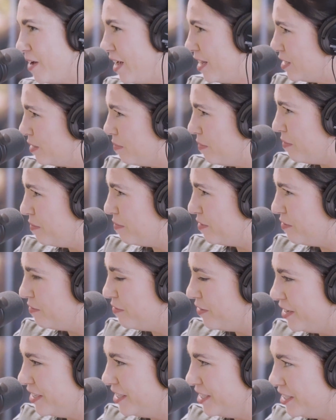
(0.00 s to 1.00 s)
as a member of the
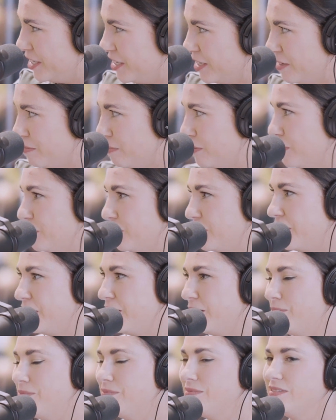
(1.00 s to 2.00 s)
volunteer
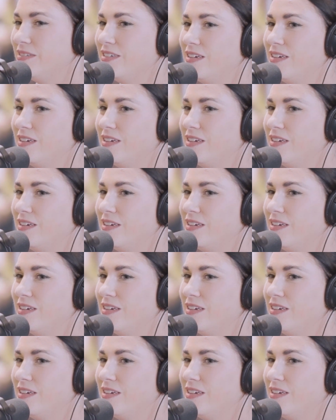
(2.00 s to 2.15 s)
program,